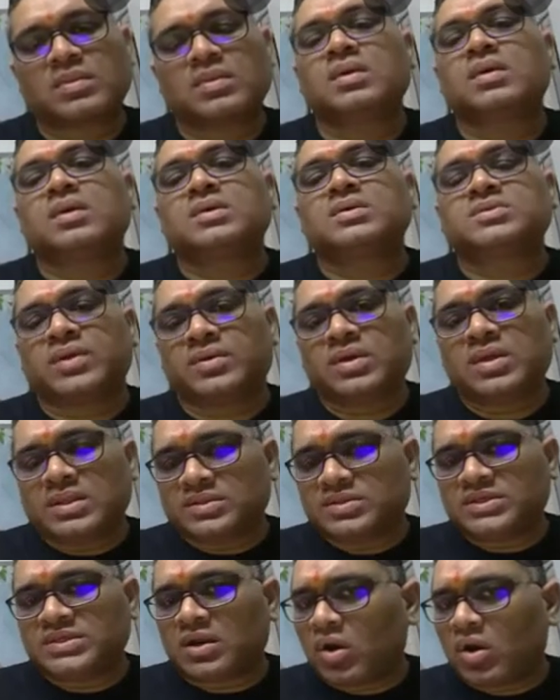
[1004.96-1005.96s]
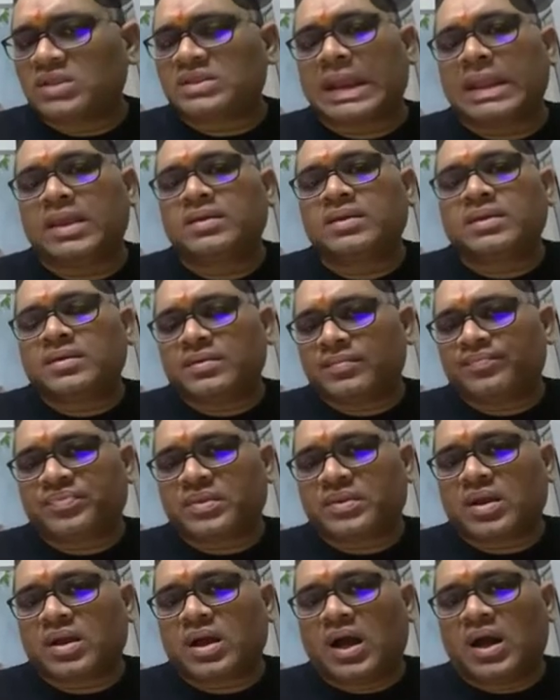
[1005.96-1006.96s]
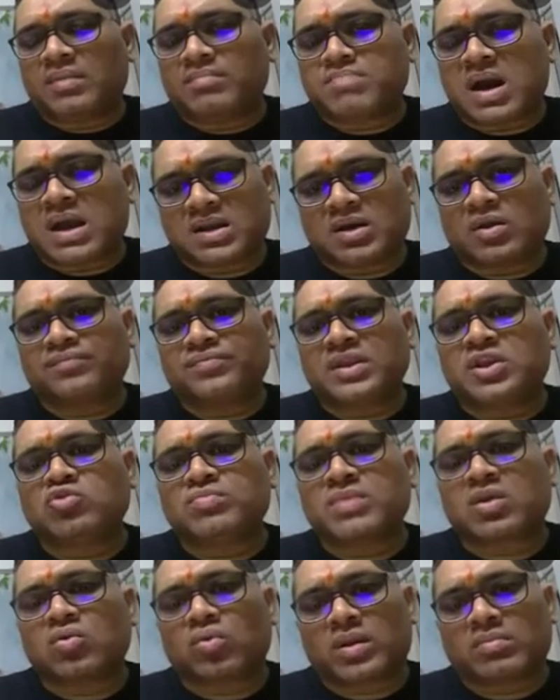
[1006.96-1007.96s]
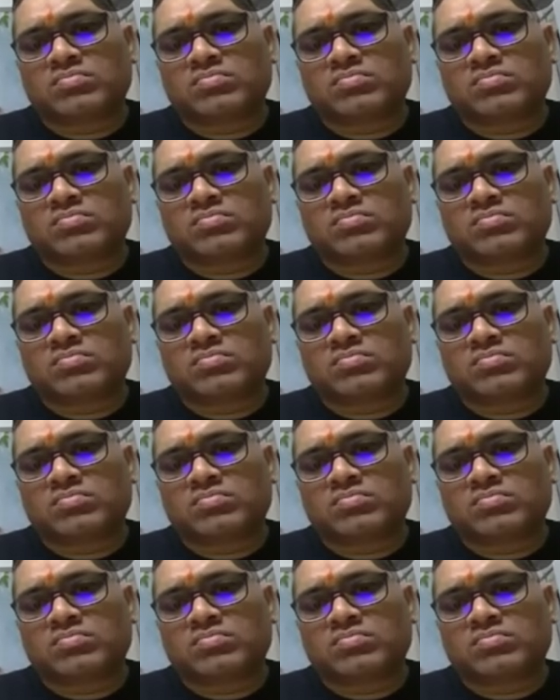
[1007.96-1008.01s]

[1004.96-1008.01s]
So these are all three are marker of the tumor load.